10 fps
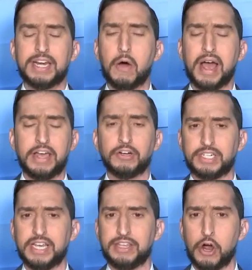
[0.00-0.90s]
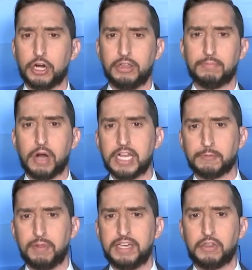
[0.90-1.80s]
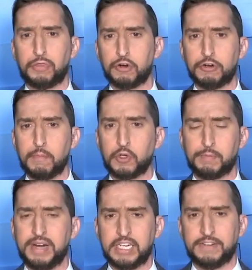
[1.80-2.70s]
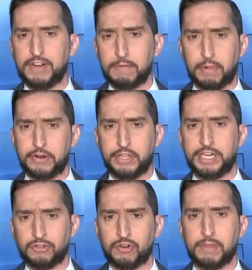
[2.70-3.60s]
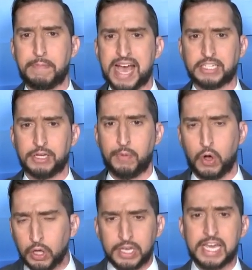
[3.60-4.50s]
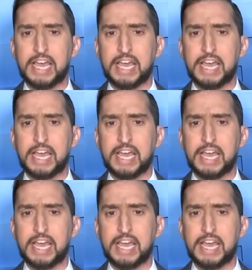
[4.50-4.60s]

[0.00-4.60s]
Now, I understand the art. LeBron's played the 3rd most minutes of any player in the history of basketball.